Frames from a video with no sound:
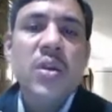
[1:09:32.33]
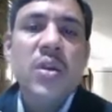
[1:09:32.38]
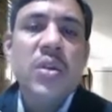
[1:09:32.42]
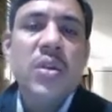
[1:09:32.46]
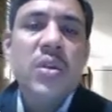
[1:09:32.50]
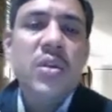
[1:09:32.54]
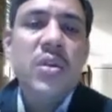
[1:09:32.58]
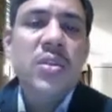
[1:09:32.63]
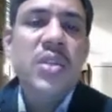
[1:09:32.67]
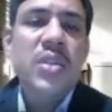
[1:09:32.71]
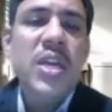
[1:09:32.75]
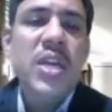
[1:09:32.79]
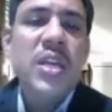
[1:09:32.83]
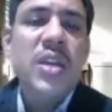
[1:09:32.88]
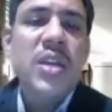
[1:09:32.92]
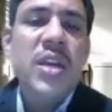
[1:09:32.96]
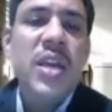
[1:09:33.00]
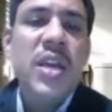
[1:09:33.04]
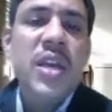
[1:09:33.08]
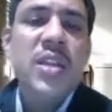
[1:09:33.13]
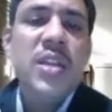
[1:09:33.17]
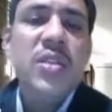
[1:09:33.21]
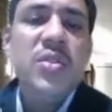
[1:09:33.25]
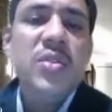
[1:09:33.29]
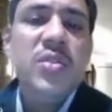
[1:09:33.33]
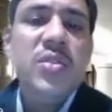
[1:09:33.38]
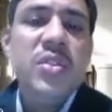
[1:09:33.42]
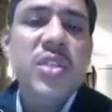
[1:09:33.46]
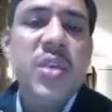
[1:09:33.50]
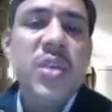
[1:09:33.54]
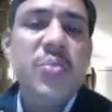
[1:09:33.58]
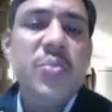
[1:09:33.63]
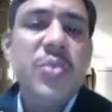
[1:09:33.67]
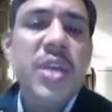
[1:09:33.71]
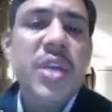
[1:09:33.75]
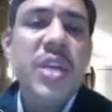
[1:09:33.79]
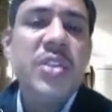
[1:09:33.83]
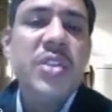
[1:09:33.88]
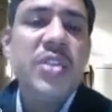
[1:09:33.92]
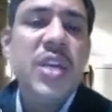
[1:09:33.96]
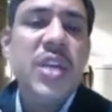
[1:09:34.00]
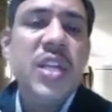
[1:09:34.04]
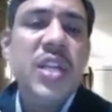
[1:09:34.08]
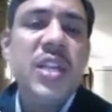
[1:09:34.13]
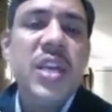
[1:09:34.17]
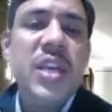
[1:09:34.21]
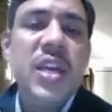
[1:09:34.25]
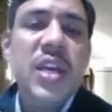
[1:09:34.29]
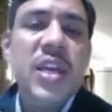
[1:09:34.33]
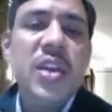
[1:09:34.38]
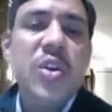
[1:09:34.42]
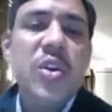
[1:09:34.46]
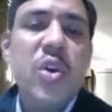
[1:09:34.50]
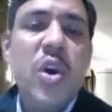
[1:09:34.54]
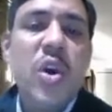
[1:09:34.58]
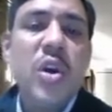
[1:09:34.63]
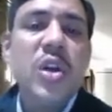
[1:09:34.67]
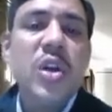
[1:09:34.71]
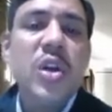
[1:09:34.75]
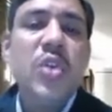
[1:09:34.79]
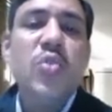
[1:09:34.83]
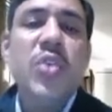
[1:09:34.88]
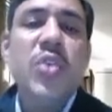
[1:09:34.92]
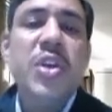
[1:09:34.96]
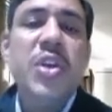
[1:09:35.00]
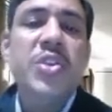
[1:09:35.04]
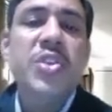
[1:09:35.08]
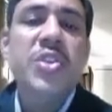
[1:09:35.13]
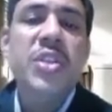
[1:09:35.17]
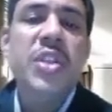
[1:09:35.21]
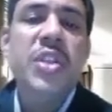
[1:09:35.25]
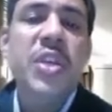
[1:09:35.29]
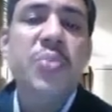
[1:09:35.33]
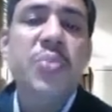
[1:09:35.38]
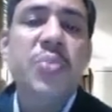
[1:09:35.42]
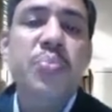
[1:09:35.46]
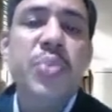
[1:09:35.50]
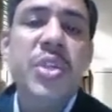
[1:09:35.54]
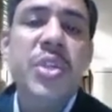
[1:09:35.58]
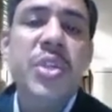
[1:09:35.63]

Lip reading: Then again, some tests are there: long duration impulse